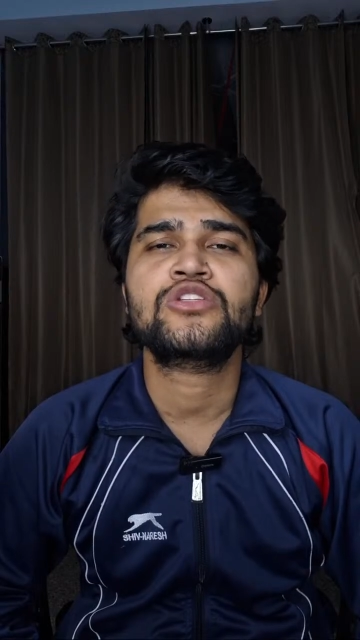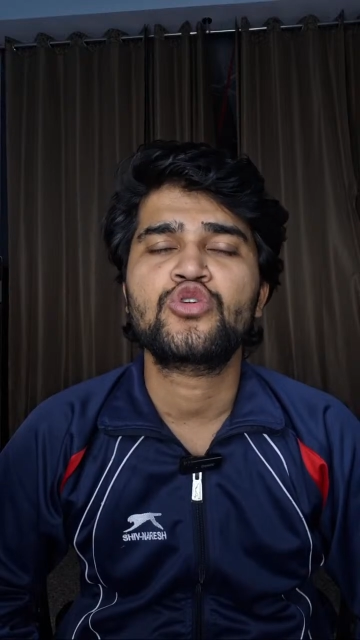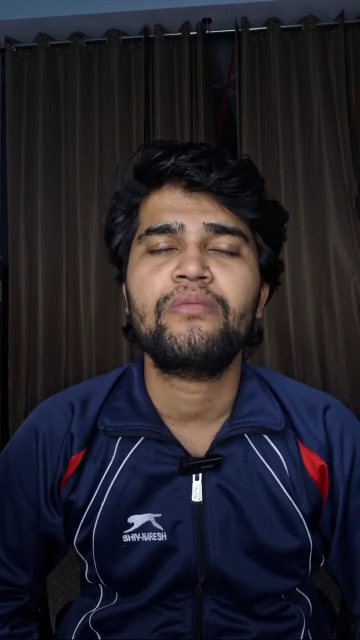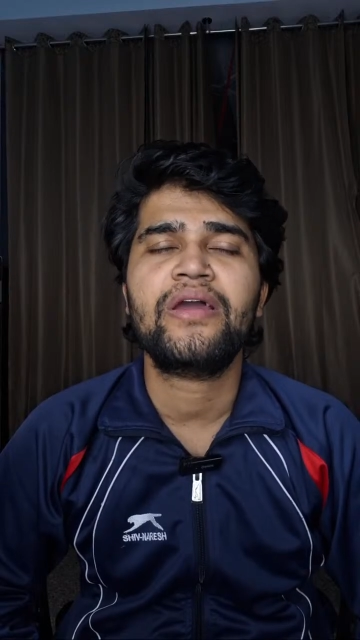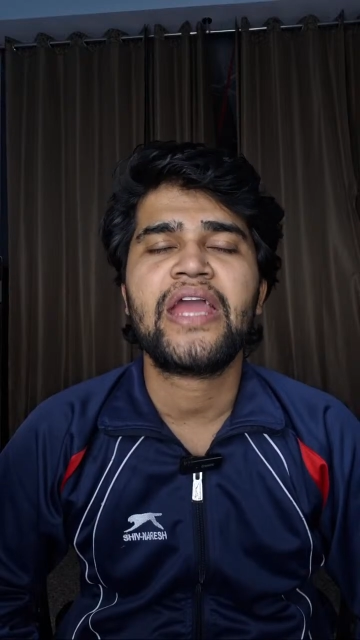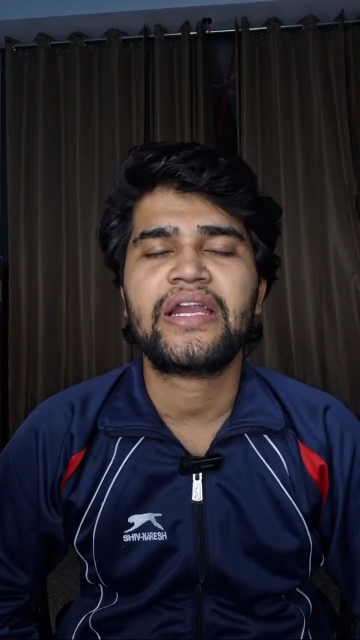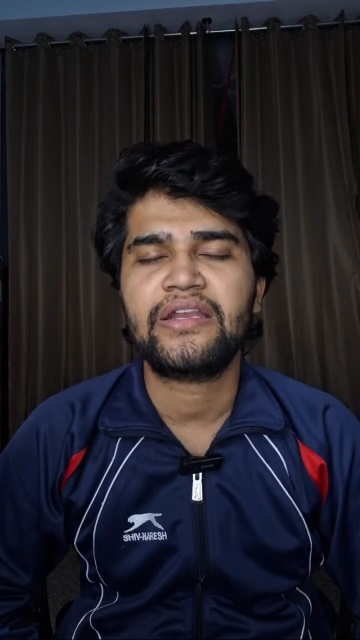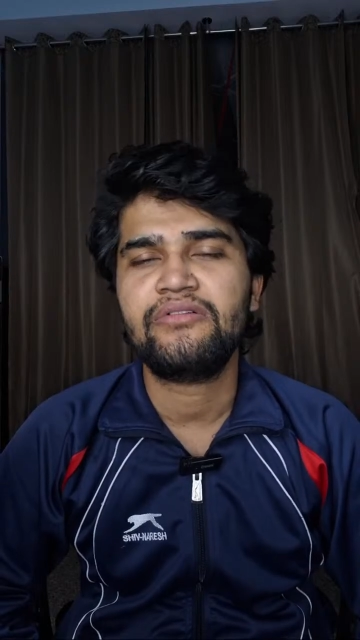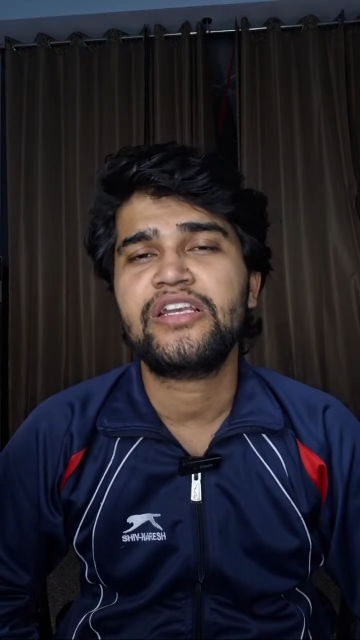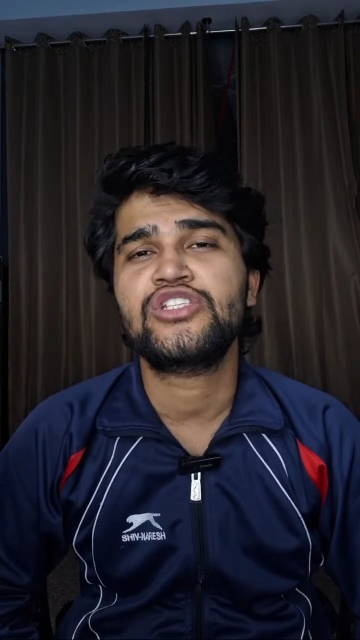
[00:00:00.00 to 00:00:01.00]
so many
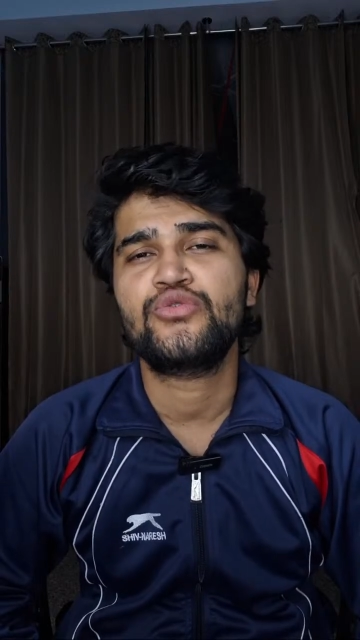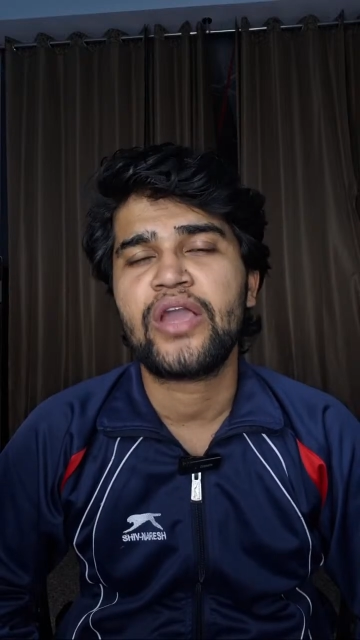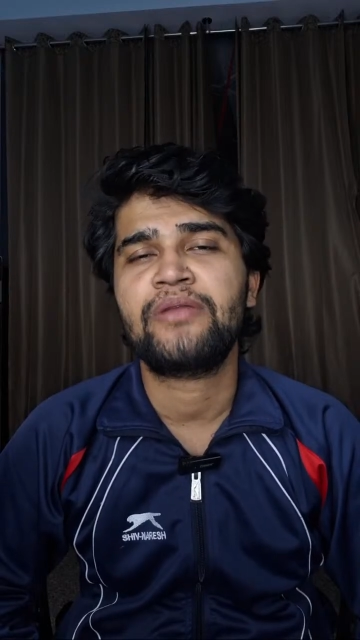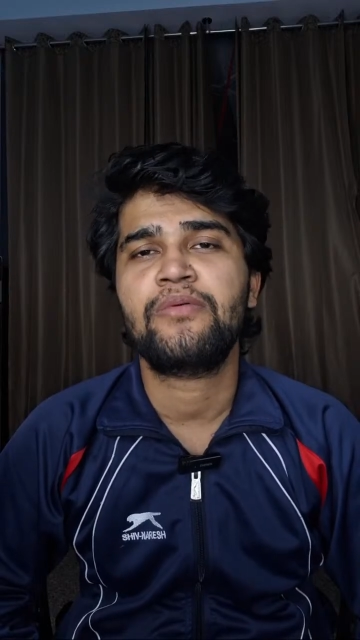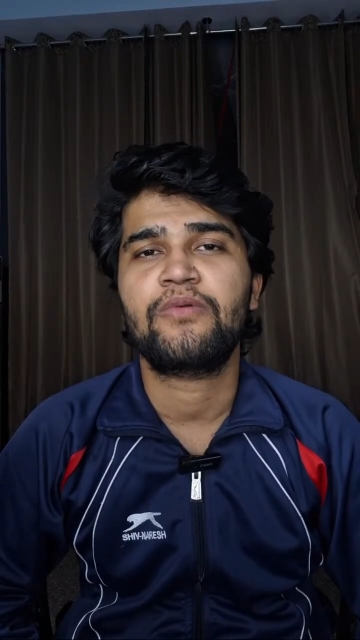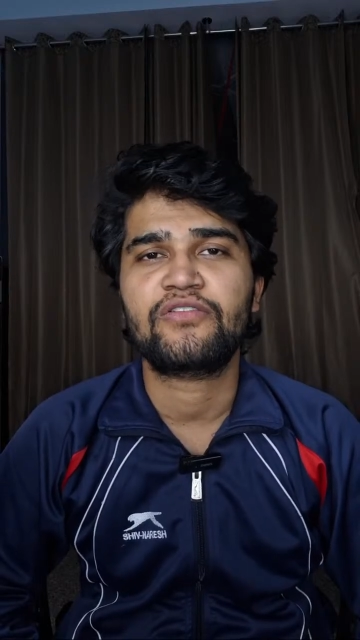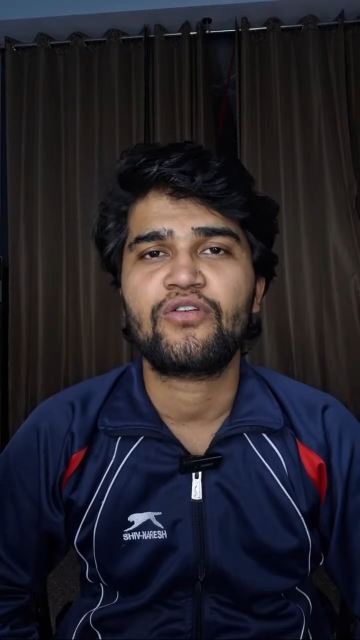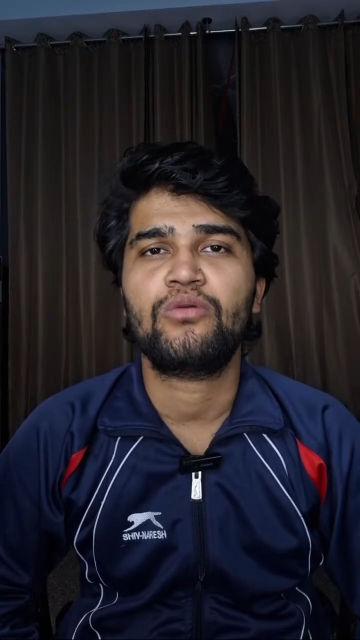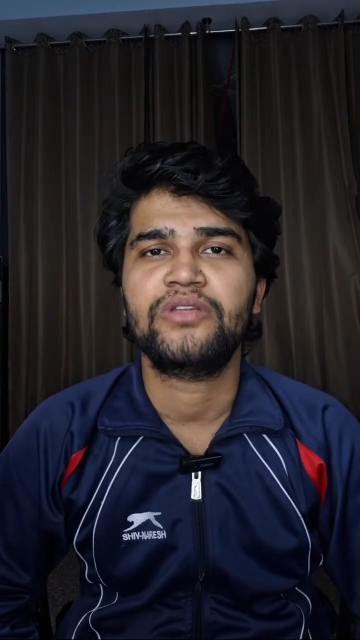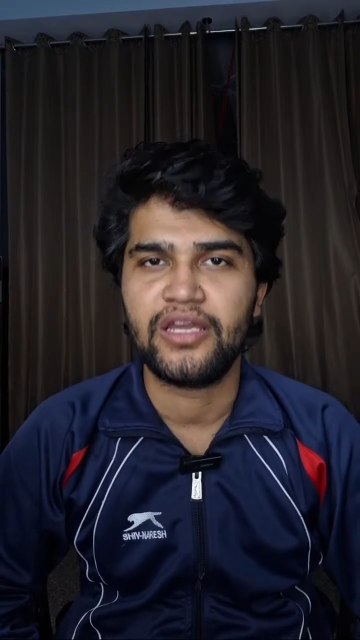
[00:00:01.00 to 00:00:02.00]
activities you can be
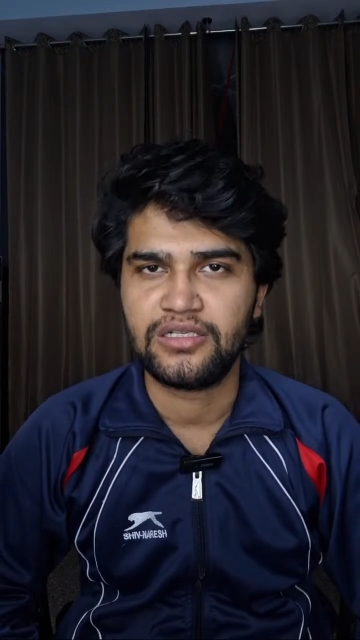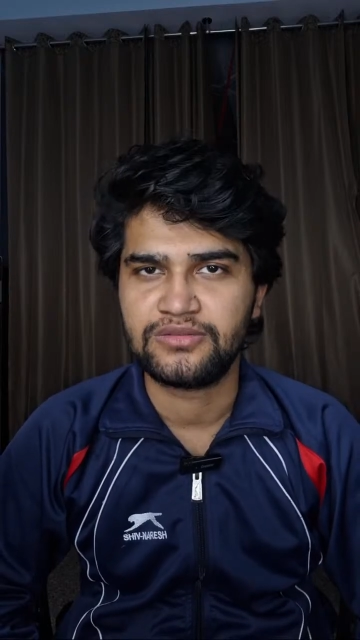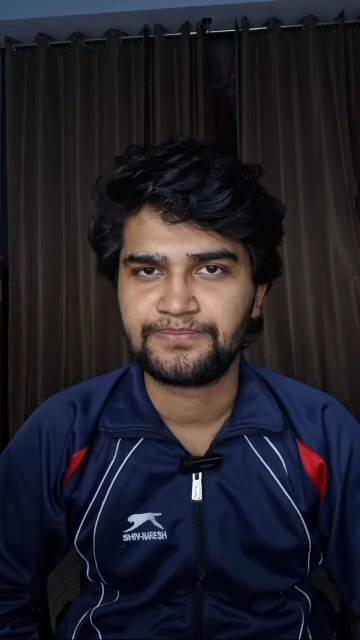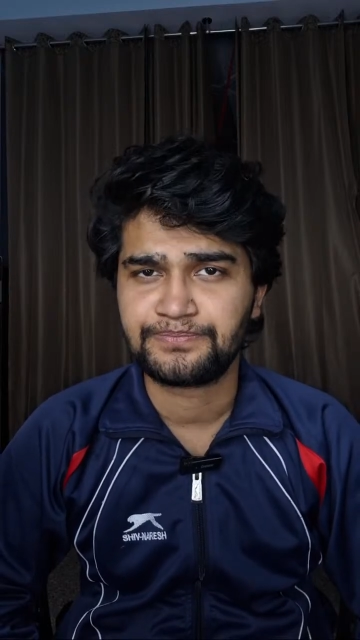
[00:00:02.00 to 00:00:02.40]
performed there.